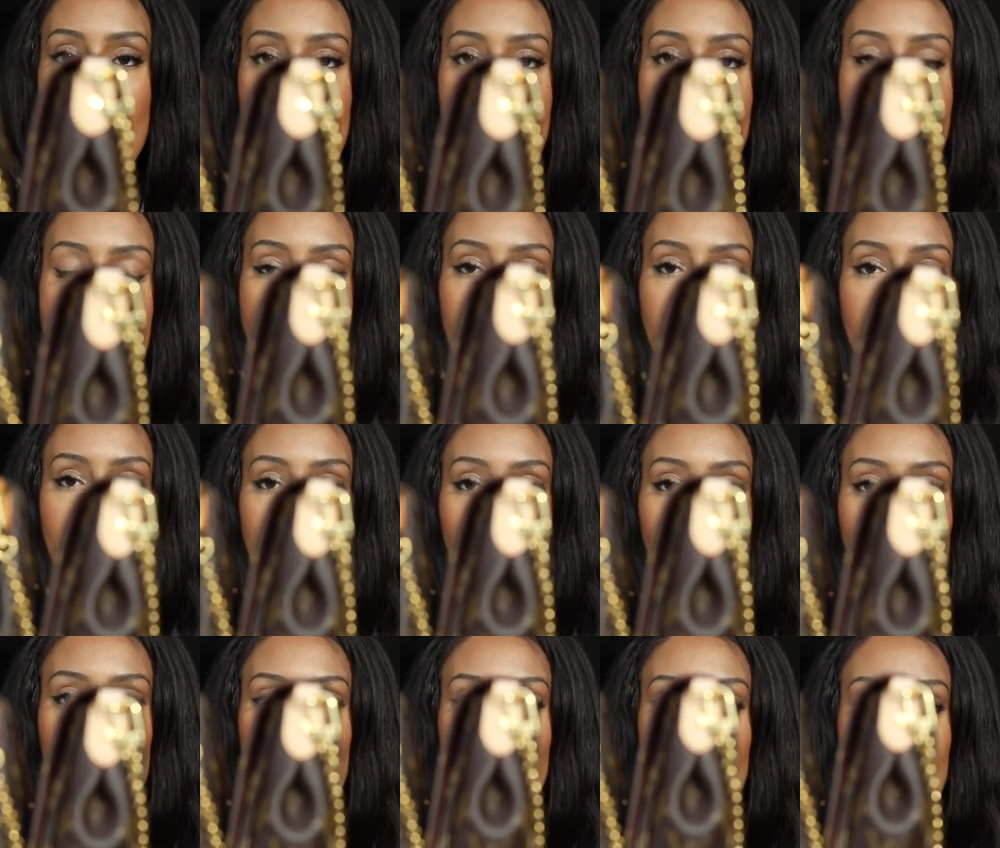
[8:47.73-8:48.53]
However,
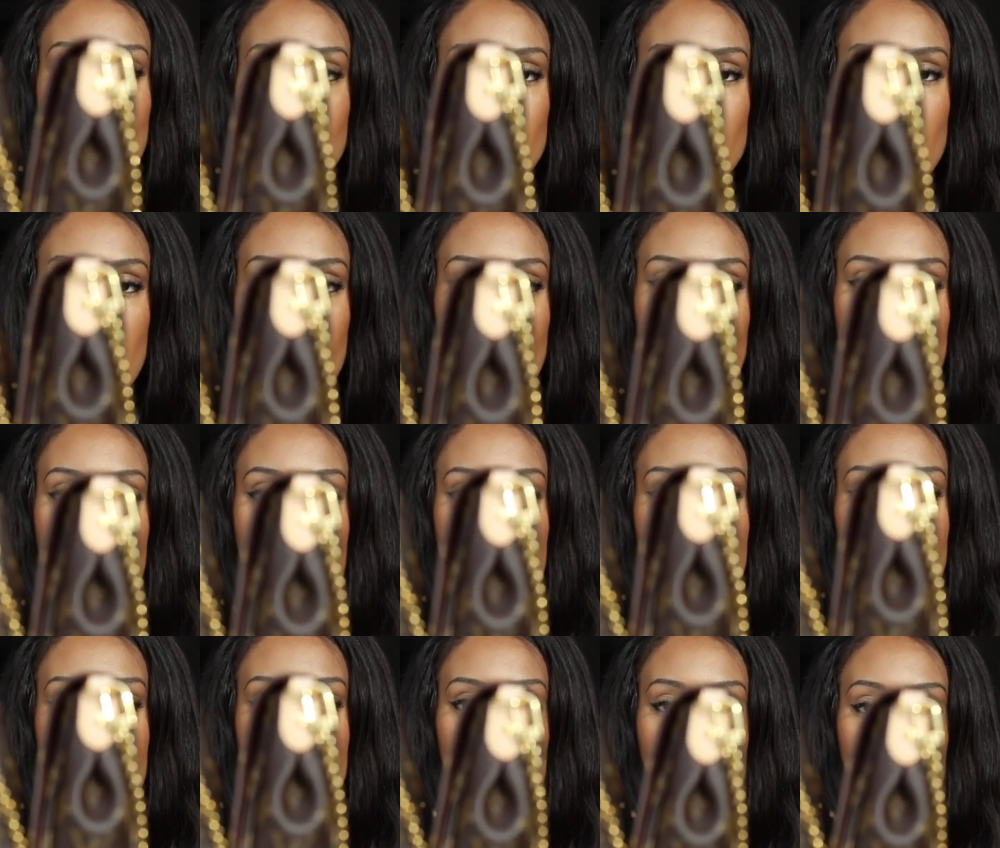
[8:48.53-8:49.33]
the placement of the
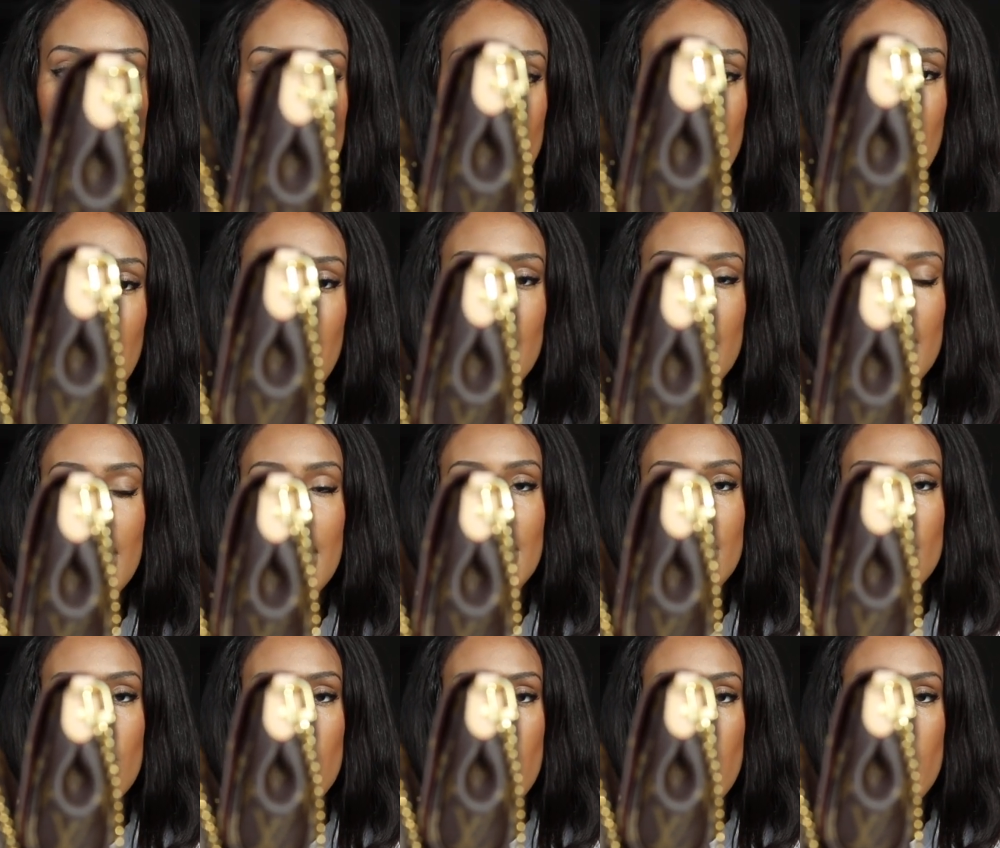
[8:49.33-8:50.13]
stitching
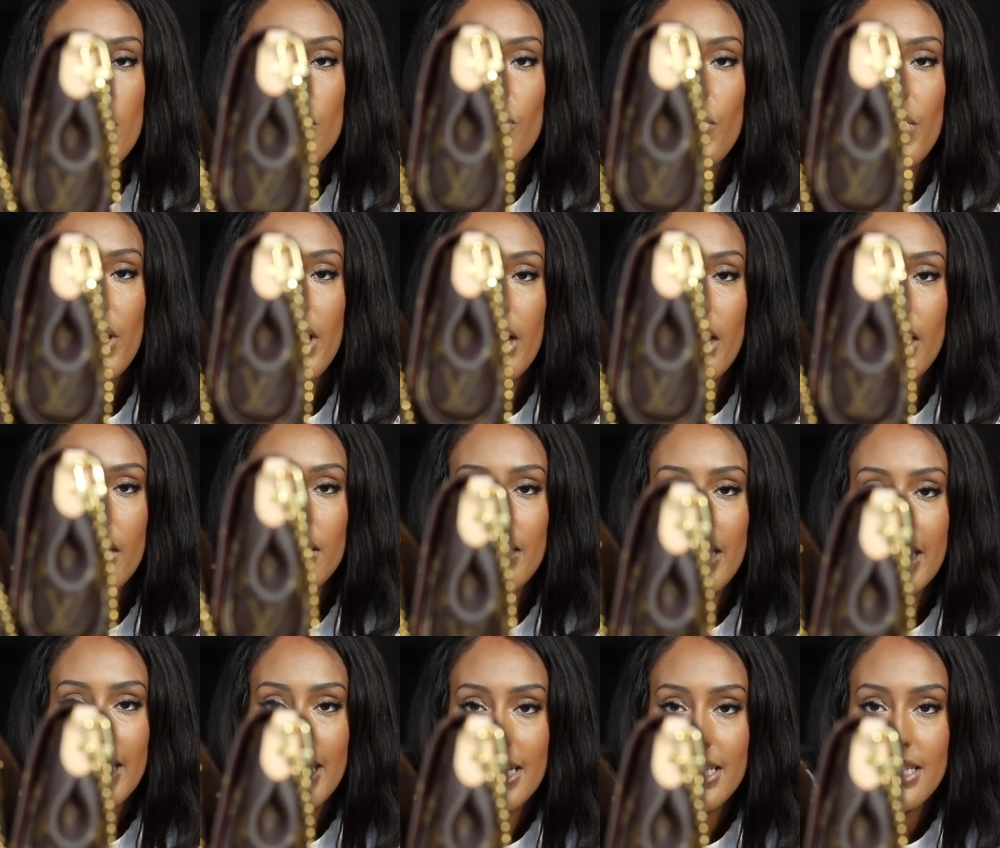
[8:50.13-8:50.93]
and the
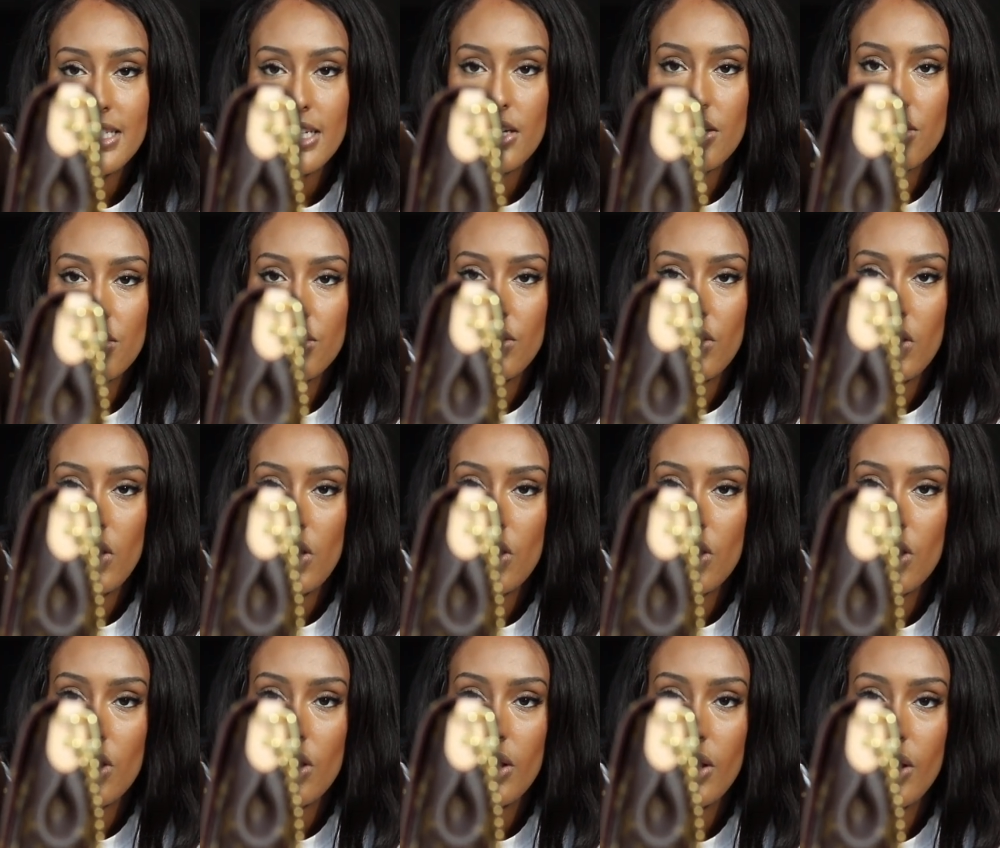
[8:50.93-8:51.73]
hardware, like I said
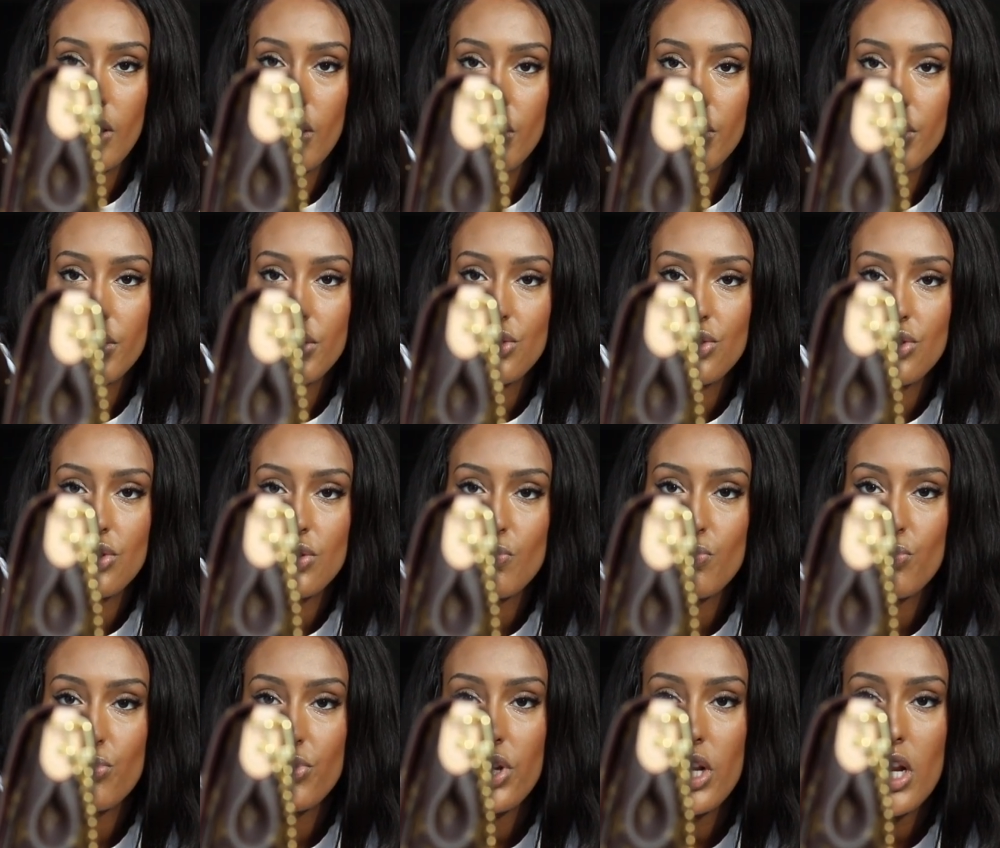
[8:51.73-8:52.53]
earlier,
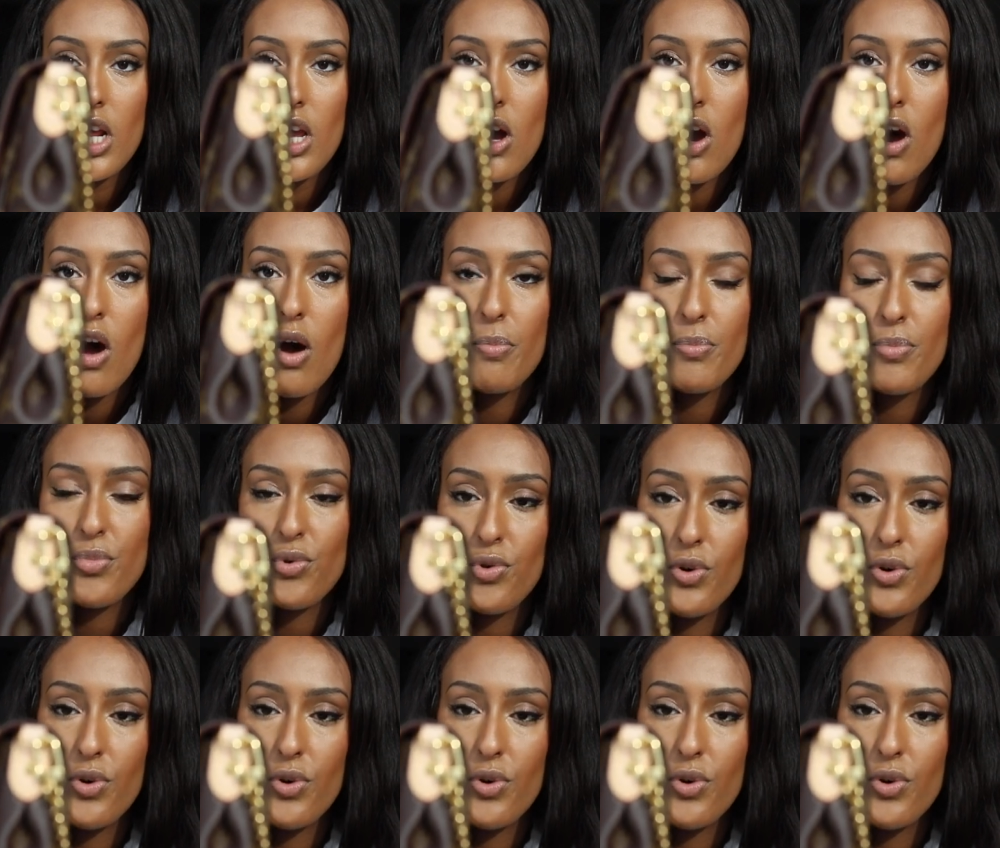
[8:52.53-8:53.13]
looks pretty on